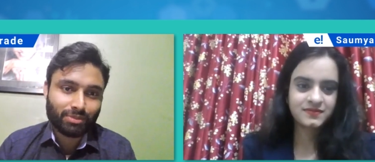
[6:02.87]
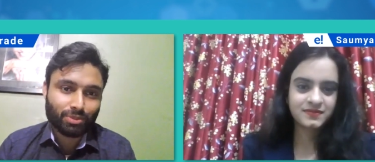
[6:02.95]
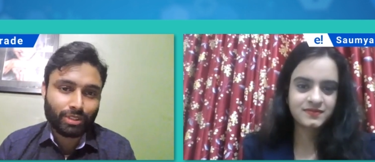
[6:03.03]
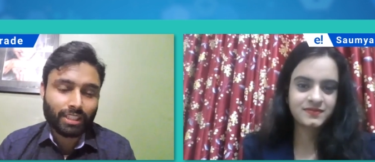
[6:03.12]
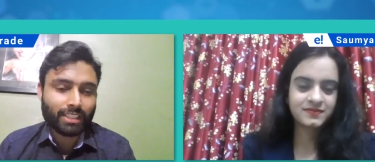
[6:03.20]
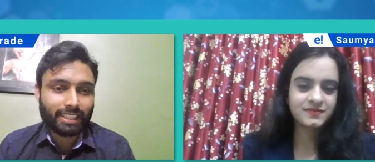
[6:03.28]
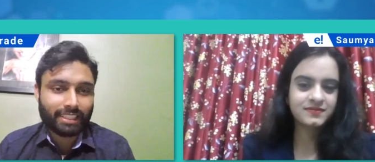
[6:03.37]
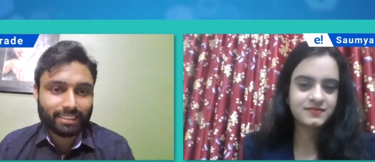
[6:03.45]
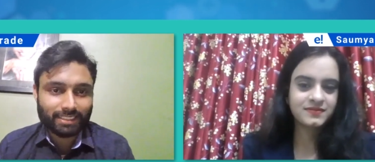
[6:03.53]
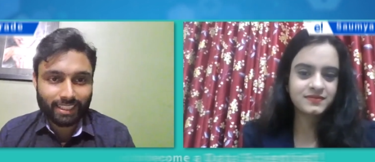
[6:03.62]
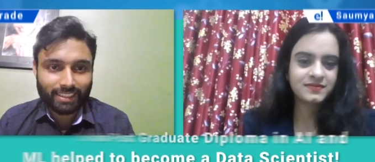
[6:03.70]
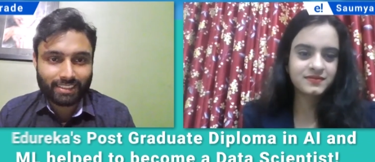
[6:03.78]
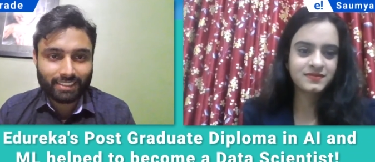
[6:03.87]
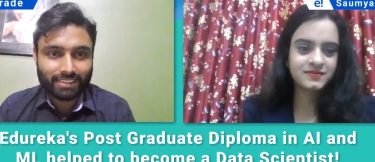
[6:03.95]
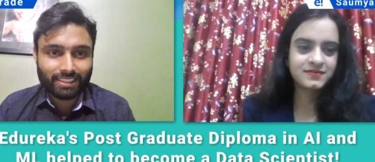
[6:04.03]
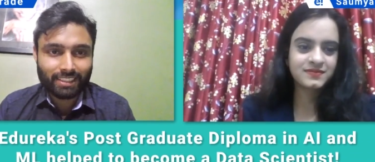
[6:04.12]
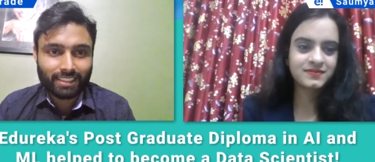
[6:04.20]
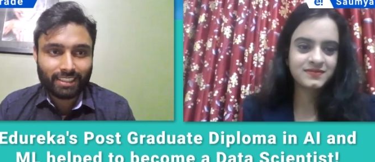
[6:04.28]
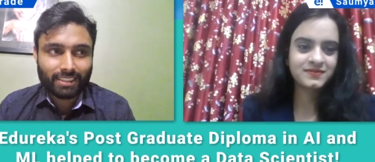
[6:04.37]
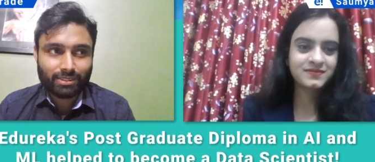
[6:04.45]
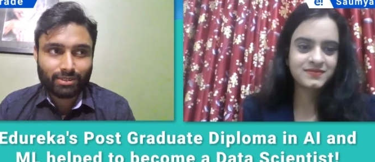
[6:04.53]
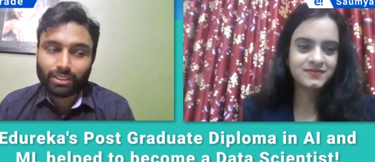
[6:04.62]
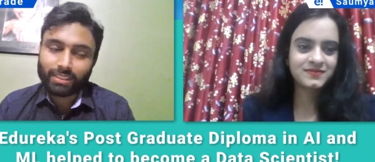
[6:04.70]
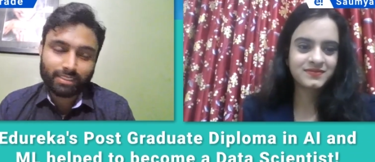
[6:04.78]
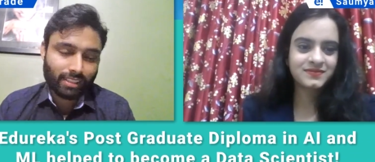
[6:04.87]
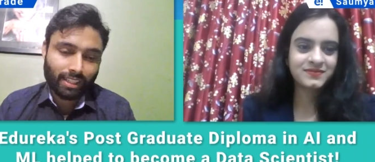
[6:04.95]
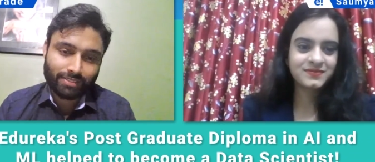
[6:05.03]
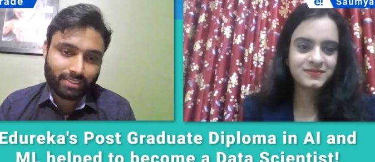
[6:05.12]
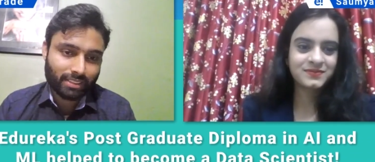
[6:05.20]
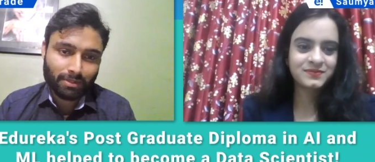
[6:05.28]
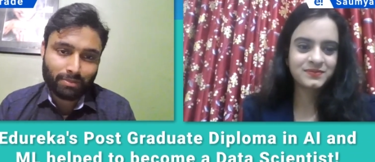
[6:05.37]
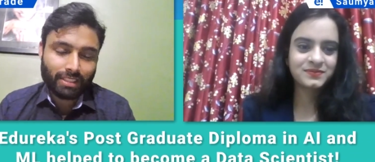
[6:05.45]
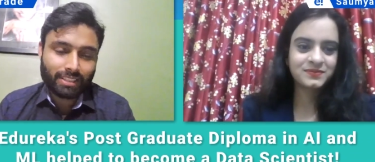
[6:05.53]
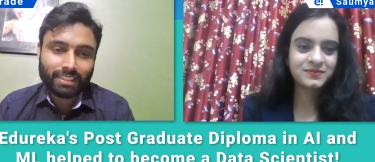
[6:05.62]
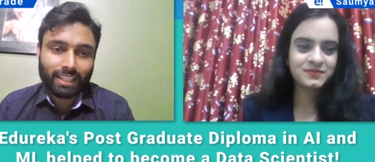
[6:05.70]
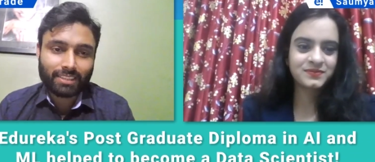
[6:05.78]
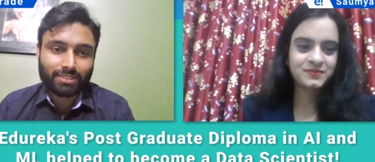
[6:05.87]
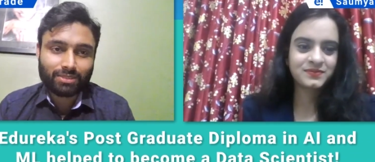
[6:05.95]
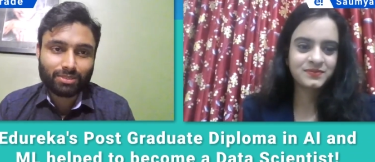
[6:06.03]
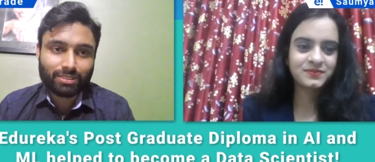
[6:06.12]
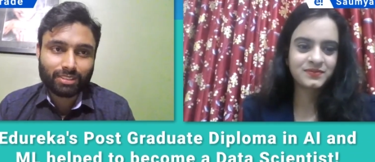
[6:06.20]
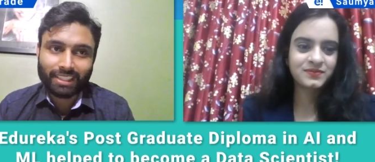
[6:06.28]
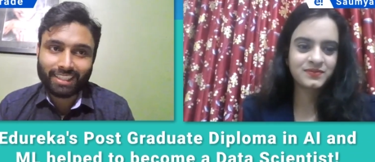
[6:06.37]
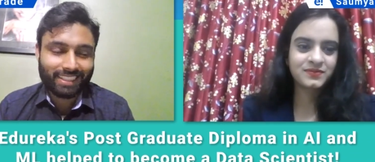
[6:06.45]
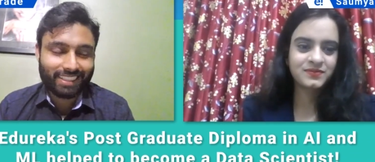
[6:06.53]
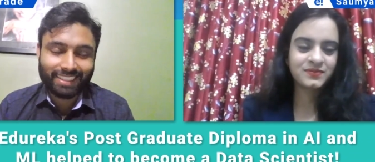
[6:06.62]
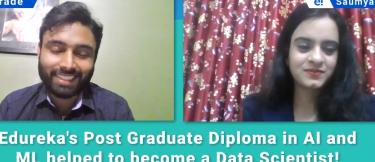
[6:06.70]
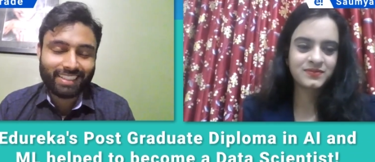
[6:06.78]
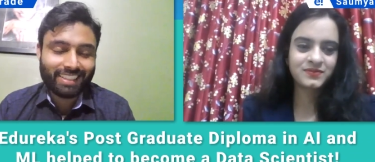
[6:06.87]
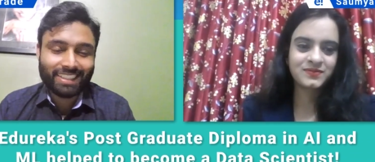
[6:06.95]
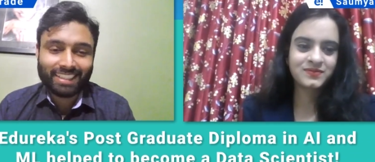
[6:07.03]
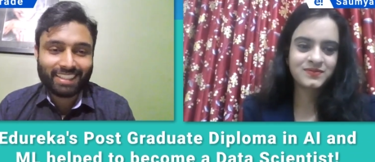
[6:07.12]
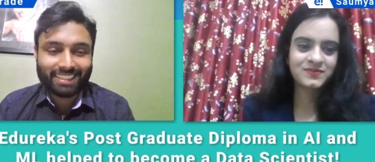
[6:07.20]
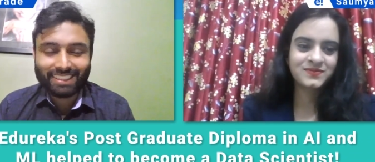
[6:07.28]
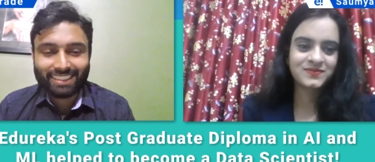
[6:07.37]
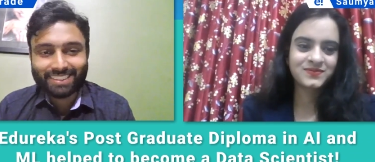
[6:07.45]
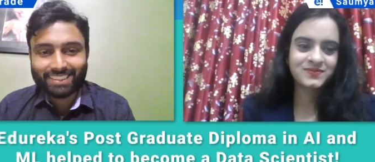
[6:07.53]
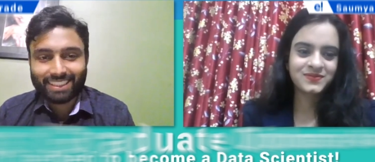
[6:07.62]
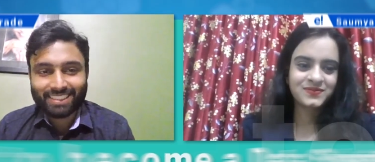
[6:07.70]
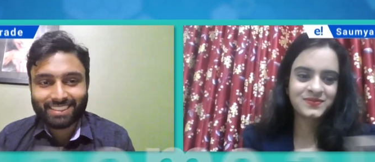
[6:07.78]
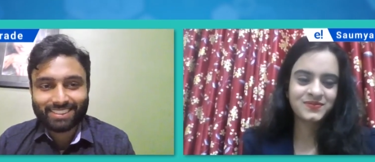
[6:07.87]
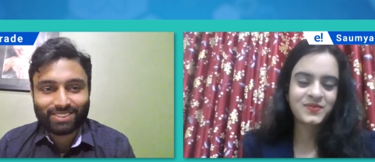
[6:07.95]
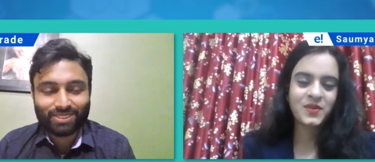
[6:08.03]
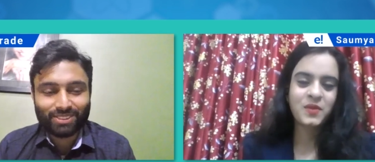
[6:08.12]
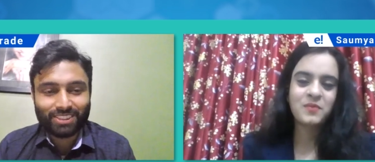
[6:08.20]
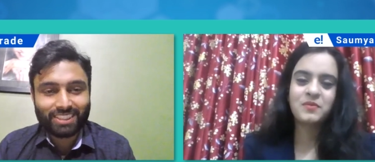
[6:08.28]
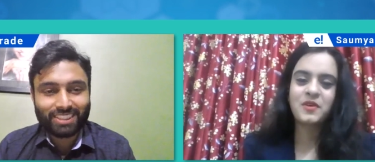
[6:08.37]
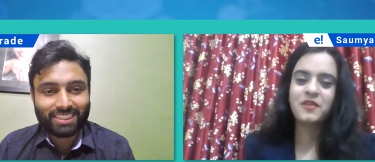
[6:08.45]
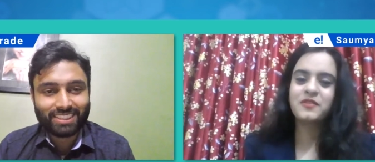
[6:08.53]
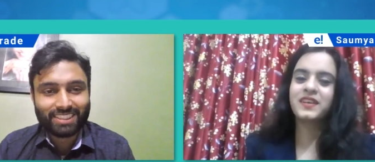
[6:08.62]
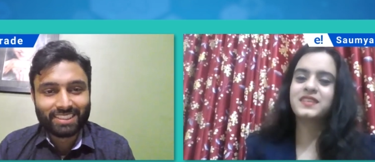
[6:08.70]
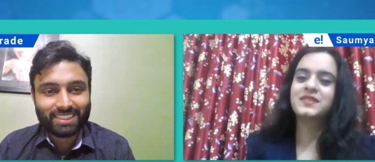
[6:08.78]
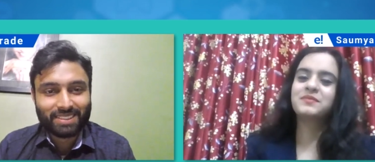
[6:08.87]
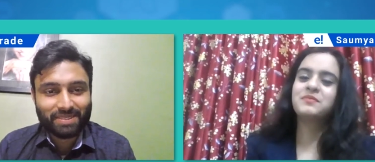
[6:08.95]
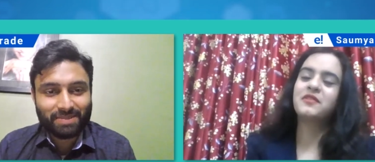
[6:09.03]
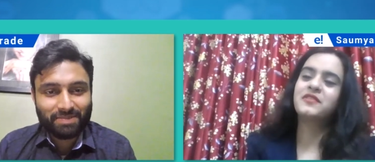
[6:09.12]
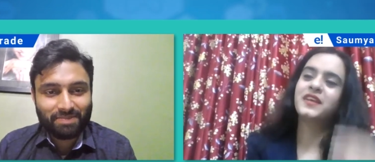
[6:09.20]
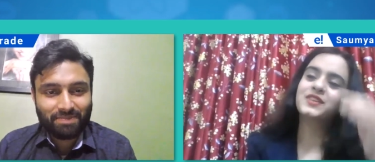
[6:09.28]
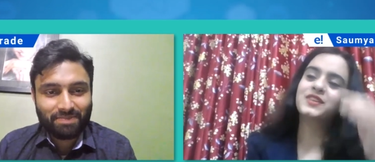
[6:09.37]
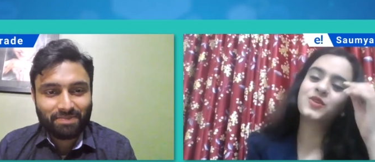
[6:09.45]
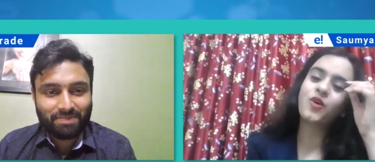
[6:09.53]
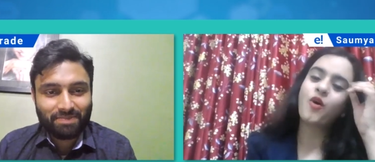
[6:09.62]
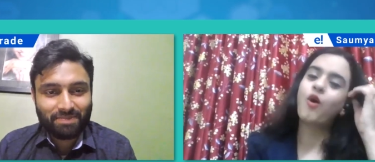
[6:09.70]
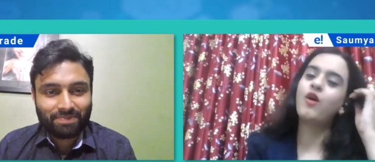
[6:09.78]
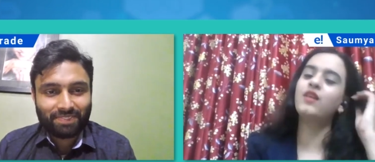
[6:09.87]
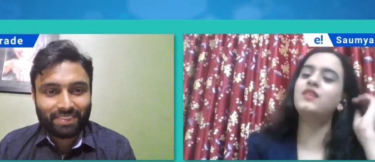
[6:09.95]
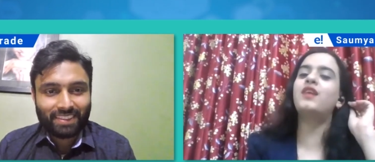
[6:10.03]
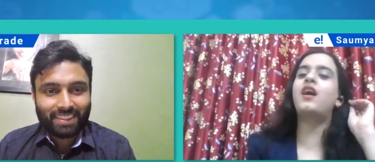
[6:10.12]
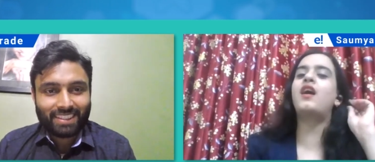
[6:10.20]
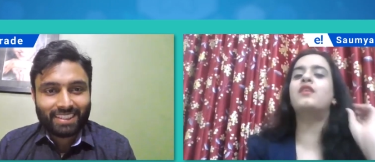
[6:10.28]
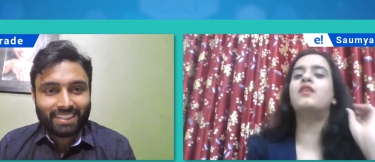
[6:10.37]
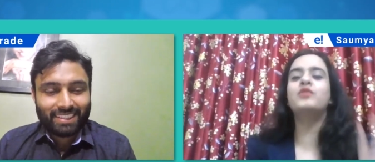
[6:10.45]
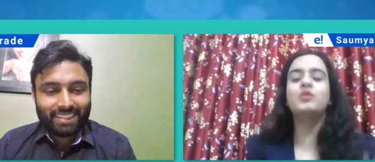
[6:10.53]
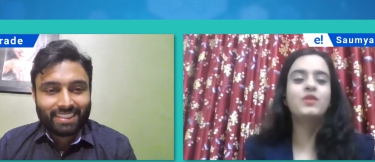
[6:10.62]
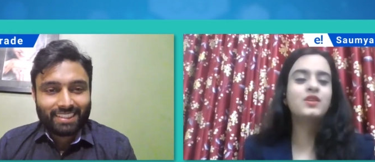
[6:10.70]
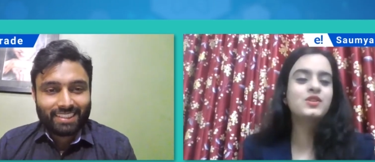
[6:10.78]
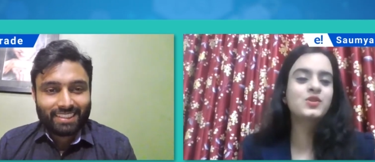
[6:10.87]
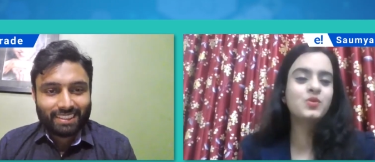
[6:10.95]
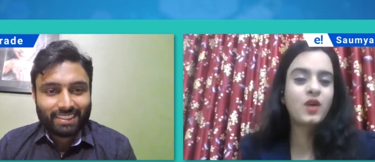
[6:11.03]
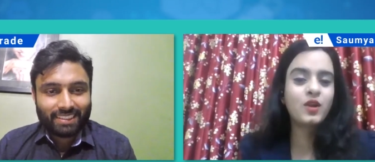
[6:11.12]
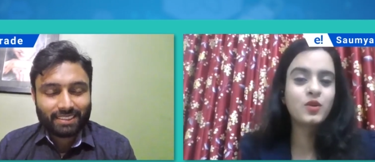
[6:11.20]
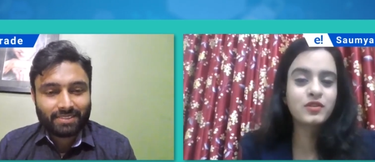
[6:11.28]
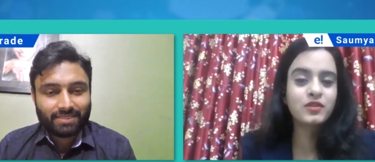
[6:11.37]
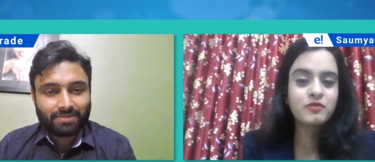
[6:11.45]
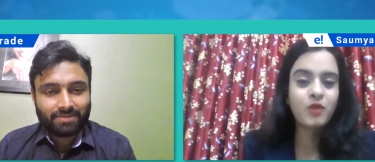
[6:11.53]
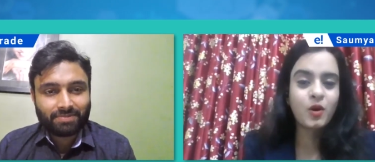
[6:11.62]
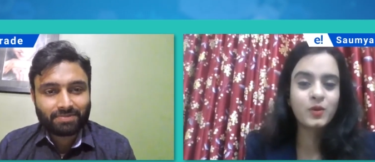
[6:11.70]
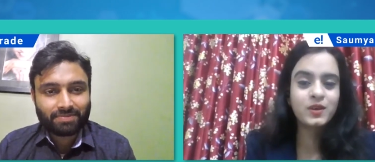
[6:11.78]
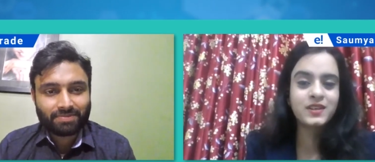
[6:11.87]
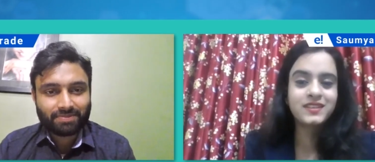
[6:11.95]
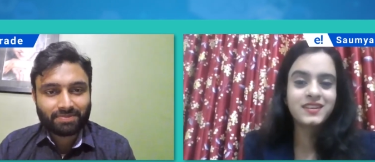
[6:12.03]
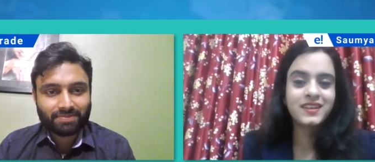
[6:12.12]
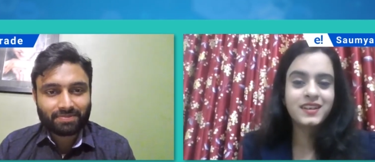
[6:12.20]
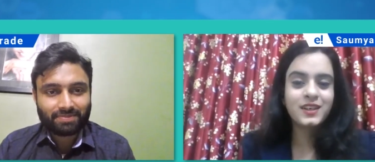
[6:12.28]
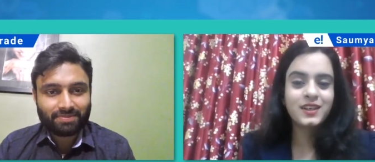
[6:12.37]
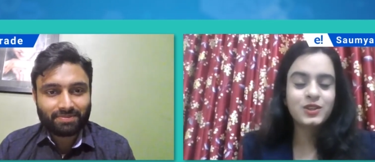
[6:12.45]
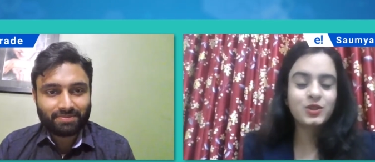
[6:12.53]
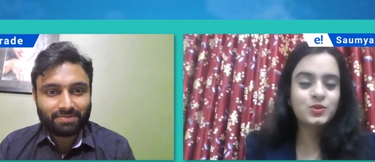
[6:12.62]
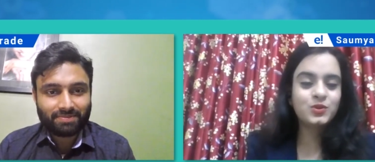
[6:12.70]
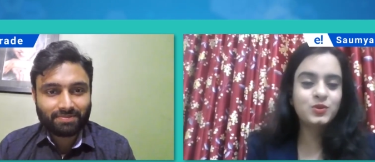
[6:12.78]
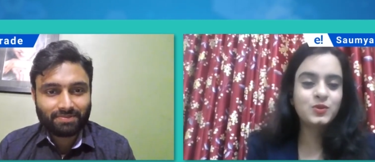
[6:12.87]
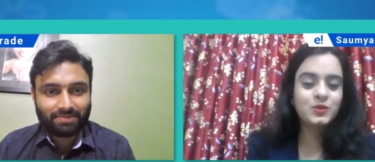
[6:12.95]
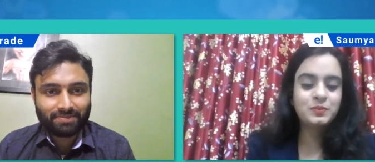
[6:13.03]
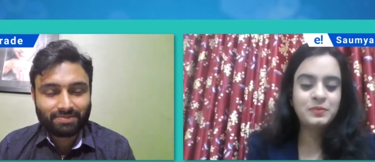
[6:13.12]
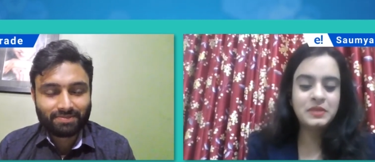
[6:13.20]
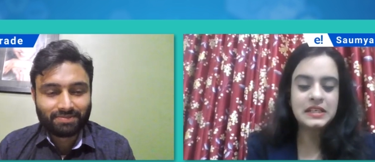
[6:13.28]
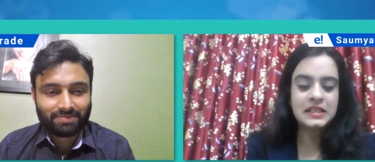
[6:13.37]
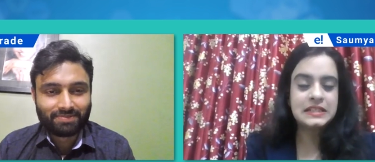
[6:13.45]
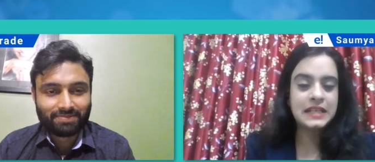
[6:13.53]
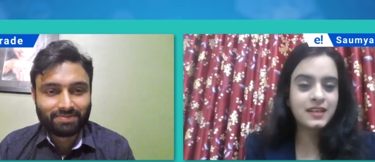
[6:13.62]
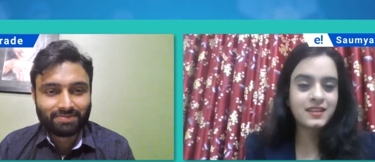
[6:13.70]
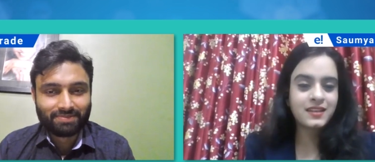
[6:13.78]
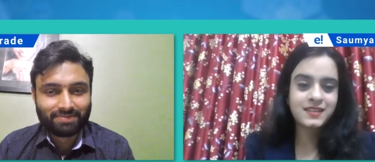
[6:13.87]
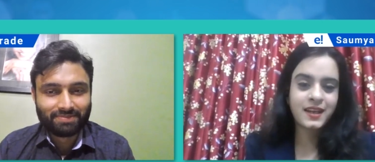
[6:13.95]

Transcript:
Speaker 1: dream to get a data scientist. So yes, after completing that course, I get a data scientist role.
Speaker 2: Perfect, perfect. So all our viewers who are looking forward to be a data